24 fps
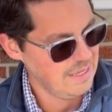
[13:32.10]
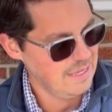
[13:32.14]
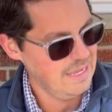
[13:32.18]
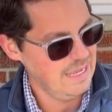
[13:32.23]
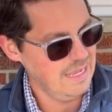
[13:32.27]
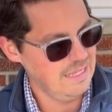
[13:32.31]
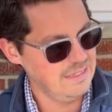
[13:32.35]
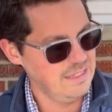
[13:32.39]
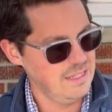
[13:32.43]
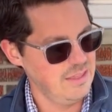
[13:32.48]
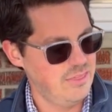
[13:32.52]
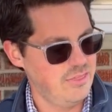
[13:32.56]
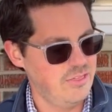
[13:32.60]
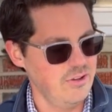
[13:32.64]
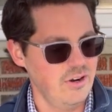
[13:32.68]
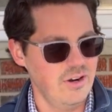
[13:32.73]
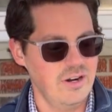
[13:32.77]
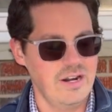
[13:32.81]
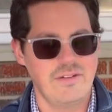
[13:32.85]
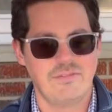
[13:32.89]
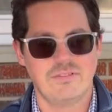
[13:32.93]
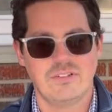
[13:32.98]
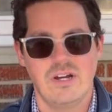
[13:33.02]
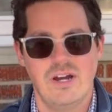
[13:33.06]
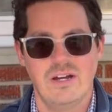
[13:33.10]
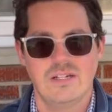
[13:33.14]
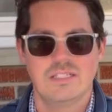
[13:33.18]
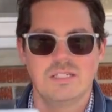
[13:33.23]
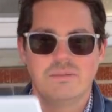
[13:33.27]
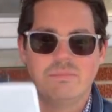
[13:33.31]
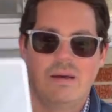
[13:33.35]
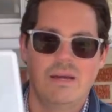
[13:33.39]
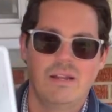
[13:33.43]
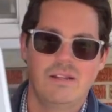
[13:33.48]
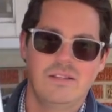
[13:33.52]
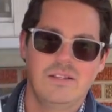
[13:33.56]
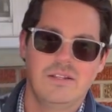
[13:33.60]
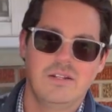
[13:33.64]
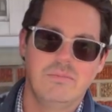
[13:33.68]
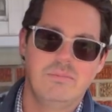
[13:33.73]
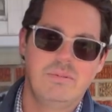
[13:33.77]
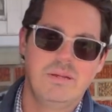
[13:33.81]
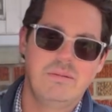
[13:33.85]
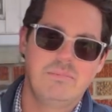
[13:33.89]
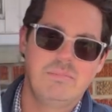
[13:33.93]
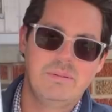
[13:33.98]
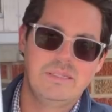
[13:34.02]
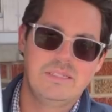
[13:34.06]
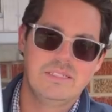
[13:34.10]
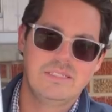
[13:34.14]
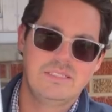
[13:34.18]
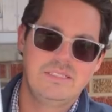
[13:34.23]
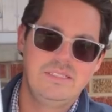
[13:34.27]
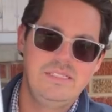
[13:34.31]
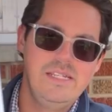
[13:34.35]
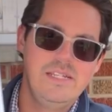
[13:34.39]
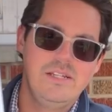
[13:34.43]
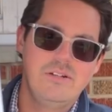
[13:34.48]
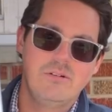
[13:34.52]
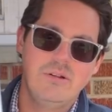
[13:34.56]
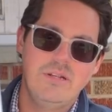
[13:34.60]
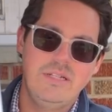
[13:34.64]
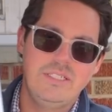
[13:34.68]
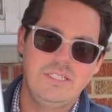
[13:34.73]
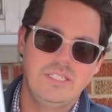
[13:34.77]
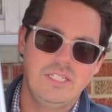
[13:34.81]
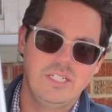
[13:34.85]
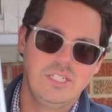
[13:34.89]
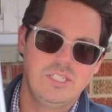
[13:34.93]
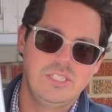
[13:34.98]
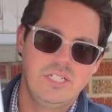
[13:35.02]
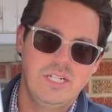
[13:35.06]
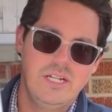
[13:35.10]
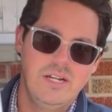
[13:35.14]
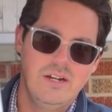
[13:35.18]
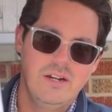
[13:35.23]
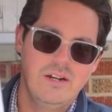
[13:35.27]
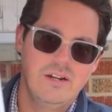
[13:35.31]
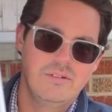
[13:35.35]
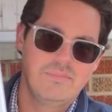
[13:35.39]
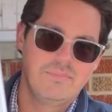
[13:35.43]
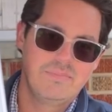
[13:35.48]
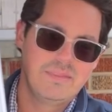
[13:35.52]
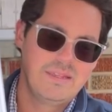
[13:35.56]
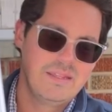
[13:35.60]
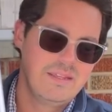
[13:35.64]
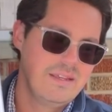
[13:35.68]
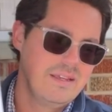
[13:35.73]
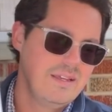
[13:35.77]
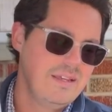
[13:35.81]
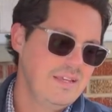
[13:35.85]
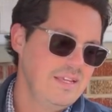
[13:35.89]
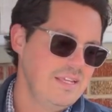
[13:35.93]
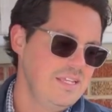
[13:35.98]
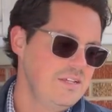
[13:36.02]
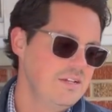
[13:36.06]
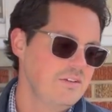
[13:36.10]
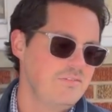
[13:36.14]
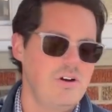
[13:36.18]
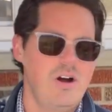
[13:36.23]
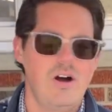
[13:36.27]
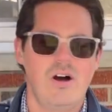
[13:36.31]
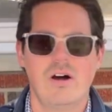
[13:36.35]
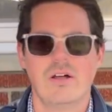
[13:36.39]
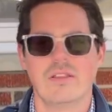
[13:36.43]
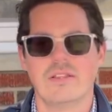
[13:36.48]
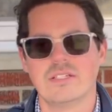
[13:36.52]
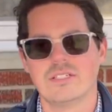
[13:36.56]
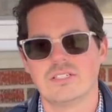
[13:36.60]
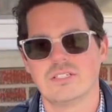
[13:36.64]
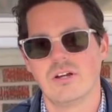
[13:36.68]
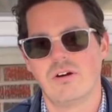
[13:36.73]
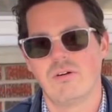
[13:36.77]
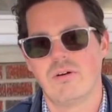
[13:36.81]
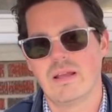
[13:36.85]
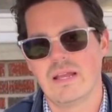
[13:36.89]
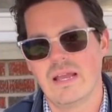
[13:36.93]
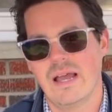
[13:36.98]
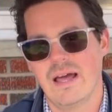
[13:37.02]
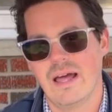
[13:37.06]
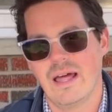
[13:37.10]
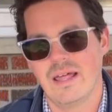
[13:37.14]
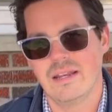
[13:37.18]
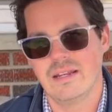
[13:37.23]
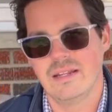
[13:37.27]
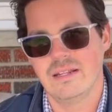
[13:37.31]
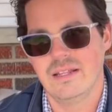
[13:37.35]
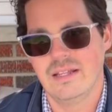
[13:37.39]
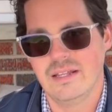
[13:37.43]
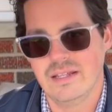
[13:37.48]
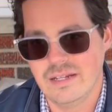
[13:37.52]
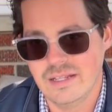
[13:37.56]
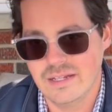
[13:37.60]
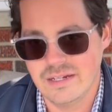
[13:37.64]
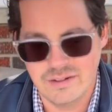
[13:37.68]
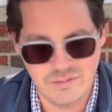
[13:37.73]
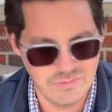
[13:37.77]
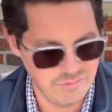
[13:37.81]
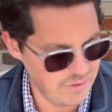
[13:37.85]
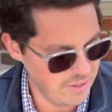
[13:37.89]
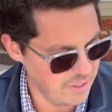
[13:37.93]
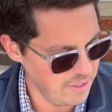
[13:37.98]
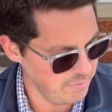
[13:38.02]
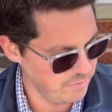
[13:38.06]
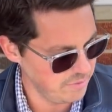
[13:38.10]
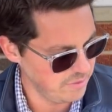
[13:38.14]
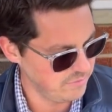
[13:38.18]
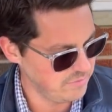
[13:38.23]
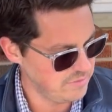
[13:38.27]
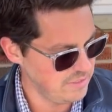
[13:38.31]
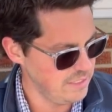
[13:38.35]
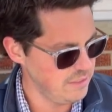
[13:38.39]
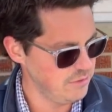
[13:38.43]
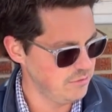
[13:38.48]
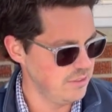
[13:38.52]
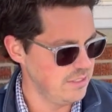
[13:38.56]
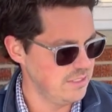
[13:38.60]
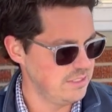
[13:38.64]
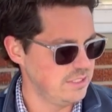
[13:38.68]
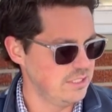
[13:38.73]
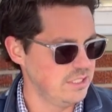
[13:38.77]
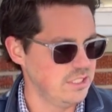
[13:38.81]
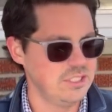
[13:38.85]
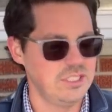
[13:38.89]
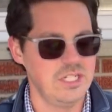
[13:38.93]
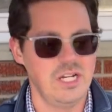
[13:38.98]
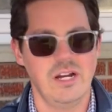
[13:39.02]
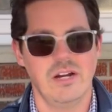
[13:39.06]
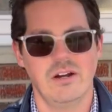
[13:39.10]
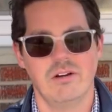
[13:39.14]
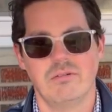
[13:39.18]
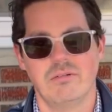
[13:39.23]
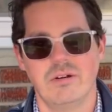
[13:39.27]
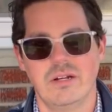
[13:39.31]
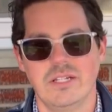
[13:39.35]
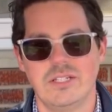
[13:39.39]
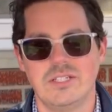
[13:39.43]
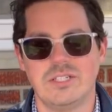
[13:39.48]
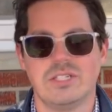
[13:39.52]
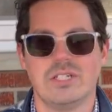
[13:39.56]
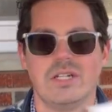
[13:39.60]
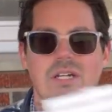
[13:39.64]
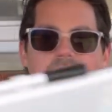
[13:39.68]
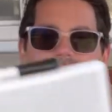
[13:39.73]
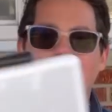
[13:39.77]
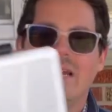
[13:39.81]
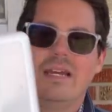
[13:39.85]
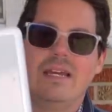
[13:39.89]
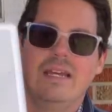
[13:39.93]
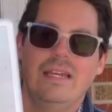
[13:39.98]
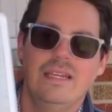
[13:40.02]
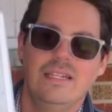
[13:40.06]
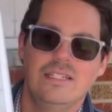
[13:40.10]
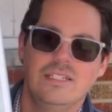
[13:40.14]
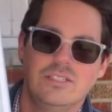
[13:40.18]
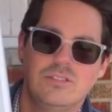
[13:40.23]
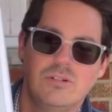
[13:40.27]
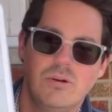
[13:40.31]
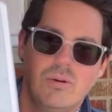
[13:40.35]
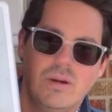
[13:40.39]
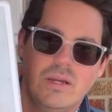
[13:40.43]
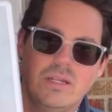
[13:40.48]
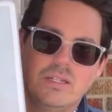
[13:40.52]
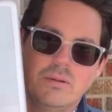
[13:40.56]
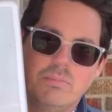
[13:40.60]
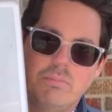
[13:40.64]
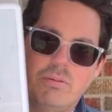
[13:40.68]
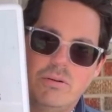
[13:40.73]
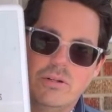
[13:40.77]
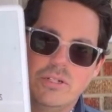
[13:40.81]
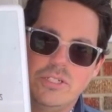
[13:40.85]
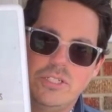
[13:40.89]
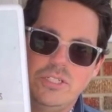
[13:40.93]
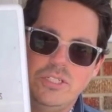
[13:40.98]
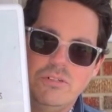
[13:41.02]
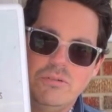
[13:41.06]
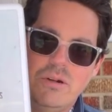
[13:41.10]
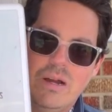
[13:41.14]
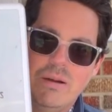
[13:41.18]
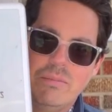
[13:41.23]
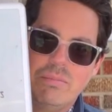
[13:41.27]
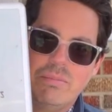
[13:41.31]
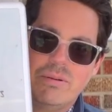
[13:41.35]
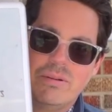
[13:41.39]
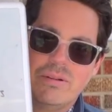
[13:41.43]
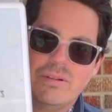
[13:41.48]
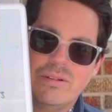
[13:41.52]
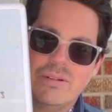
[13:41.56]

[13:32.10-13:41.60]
And then third, I've talked about a little bit, but this decreasing share. You have all this going on in an environment of decreasing share, which is going to push you up